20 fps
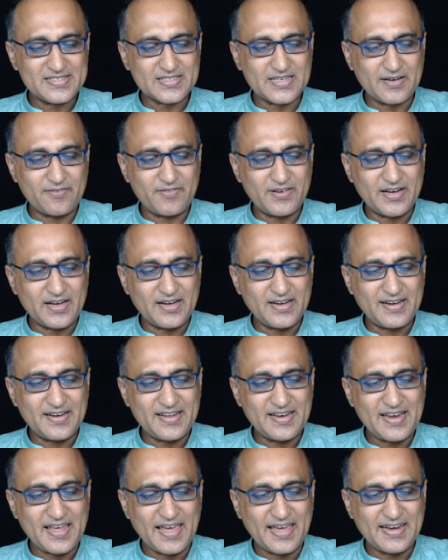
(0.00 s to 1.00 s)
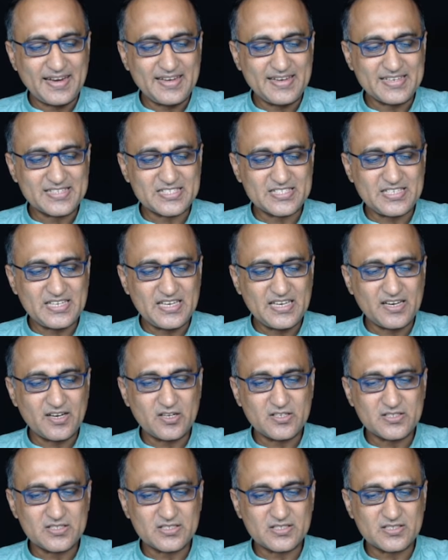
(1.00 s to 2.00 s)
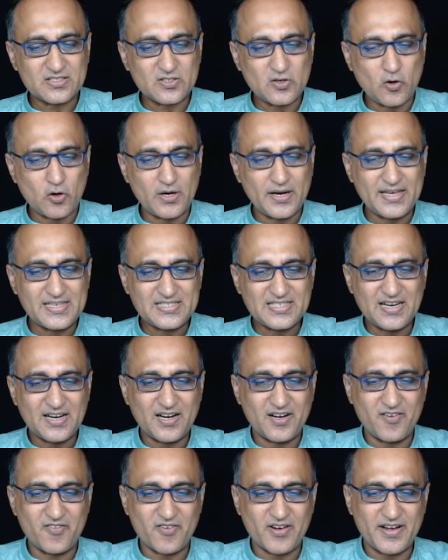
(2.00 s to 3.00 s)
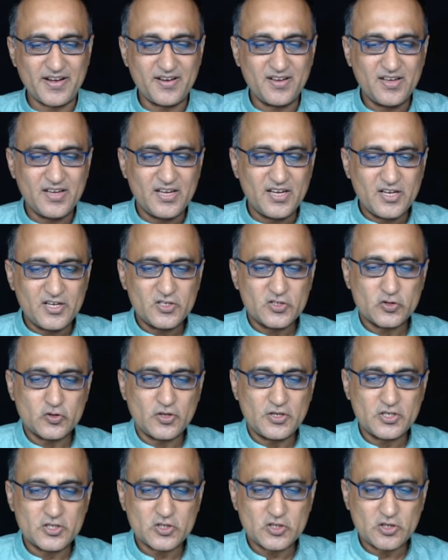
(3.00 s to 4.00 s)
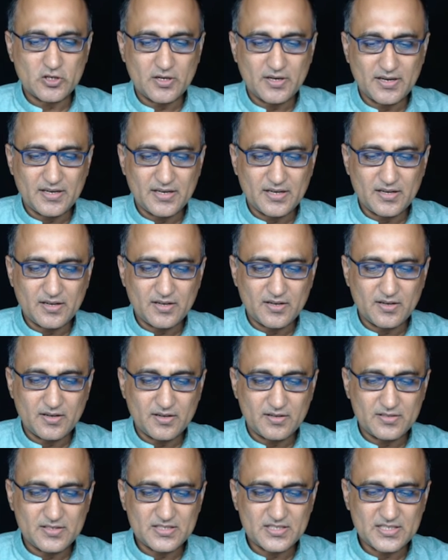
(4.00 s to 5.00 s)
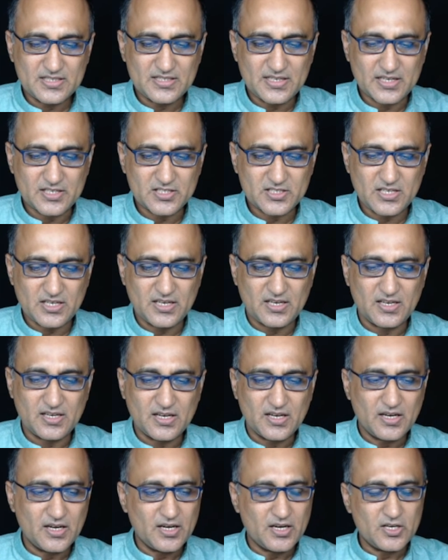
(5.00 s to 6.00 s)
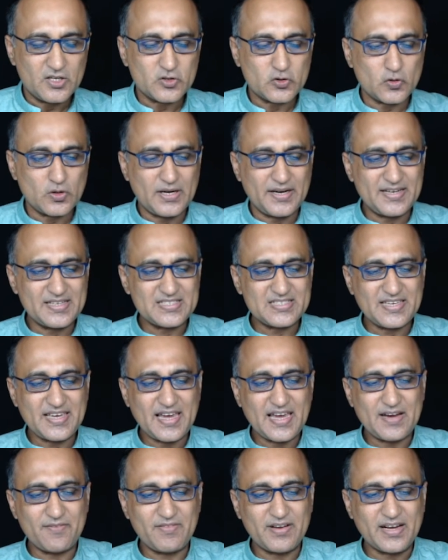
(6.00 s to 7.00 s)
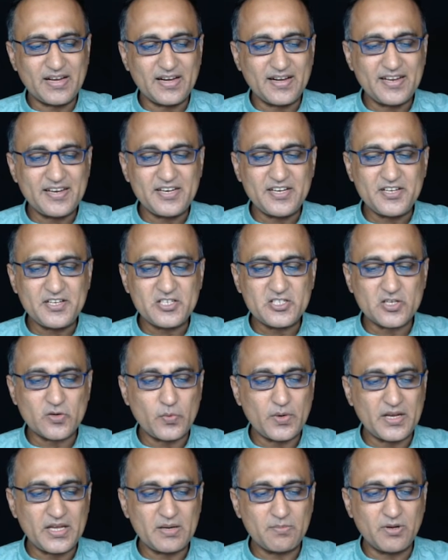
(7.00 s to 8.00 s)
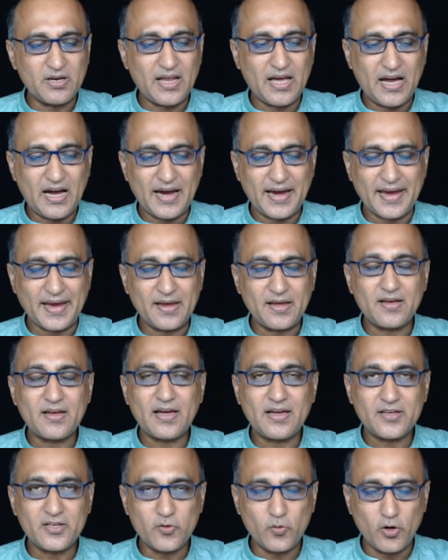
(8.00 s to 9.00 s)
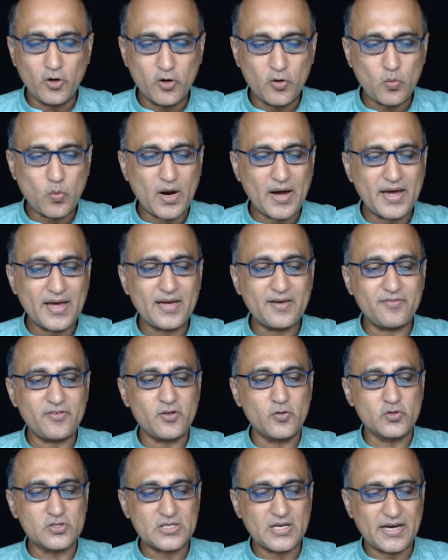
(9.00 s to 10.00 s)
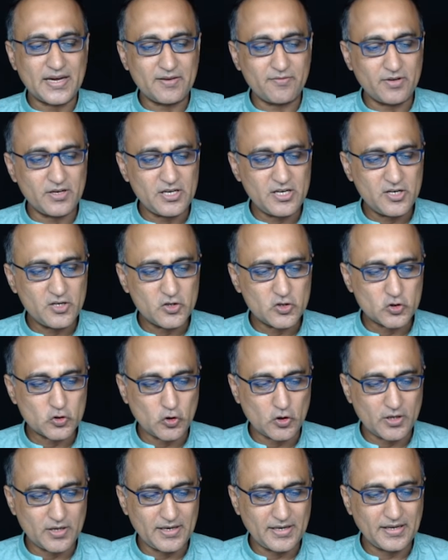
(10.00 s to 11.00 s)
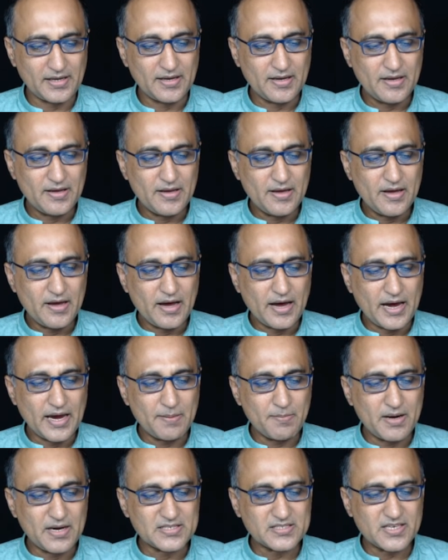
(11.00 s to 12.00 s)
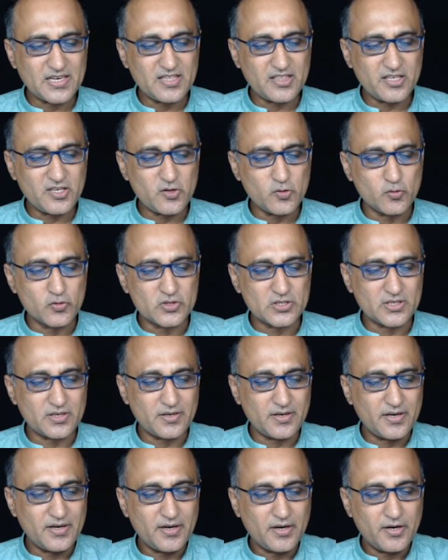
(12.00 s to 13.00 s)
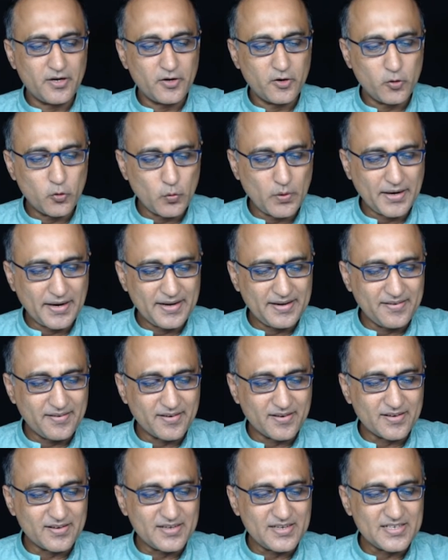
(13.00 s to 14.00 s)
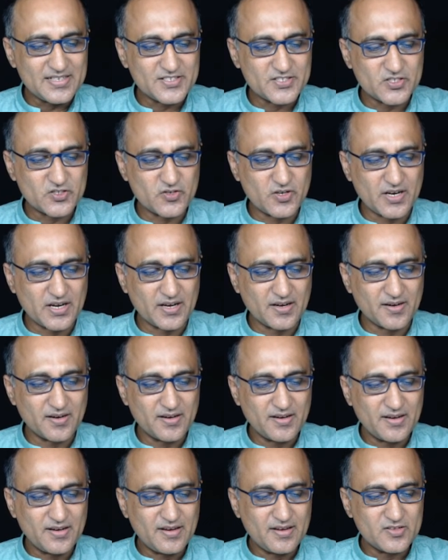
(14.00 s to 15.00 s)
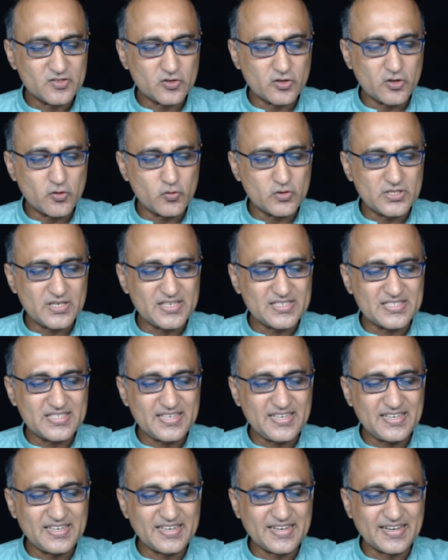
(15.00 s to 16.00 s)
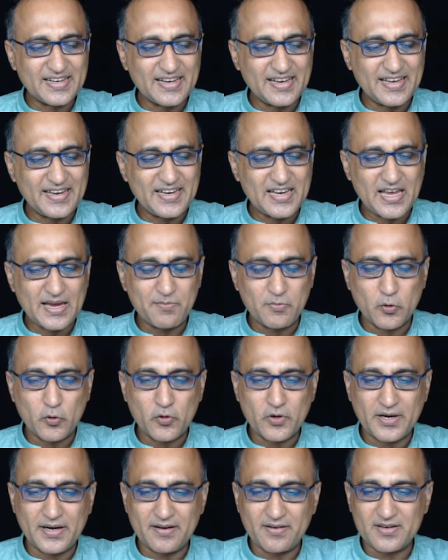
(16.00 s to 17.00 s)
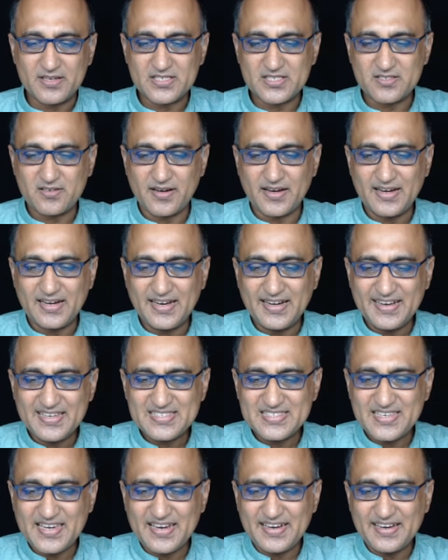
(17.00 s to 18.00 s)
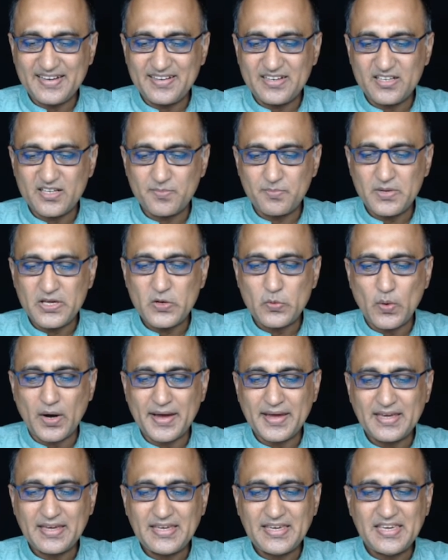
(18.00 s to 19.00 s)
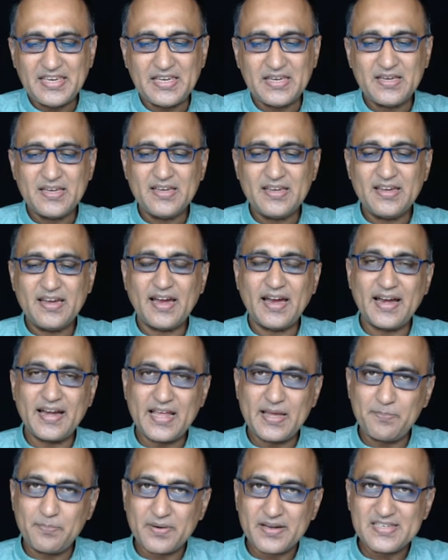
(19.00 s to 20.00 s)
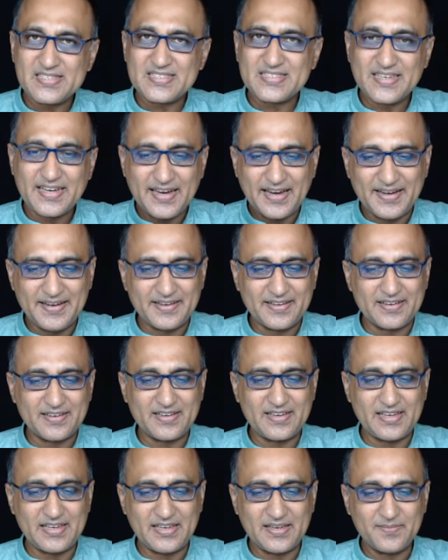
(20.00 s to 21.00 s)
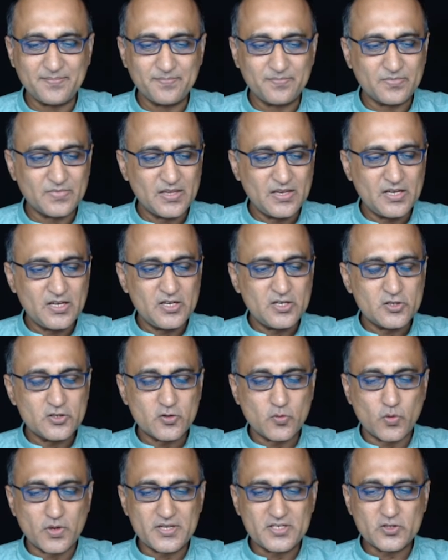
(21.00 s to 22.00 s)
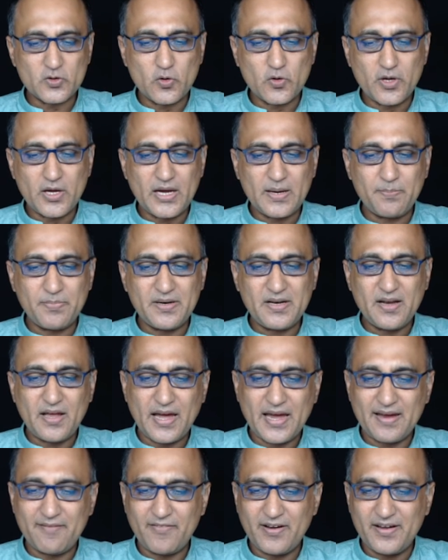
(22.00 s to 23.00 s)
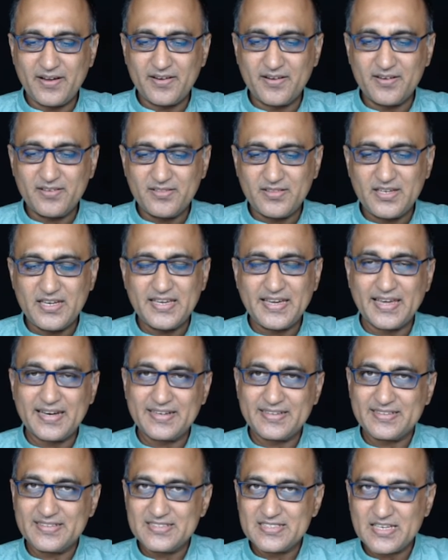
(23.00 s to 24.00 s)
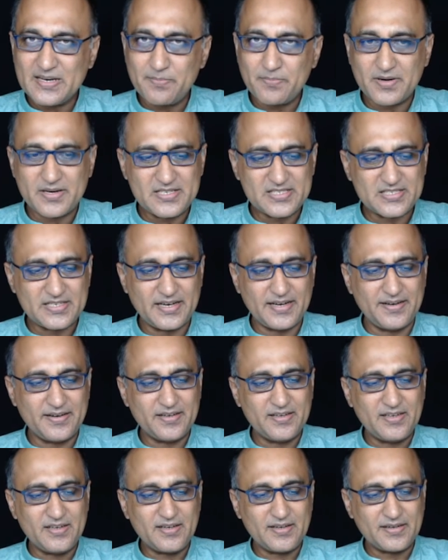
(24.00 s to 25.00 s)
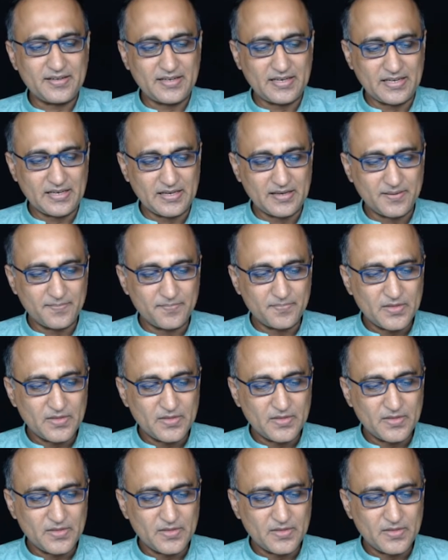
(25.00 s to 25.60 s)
I have declared an array st called as 100. So this is st. So let us say I have declared an integer variable I. You will know why I have used I very shortly. I am asking the user to enter a string. So using cin getLine, I am going to enter a string. Let us say I enter bye and I press enter key. So what is going to happen? I have entered 3 characters and pressed enter key.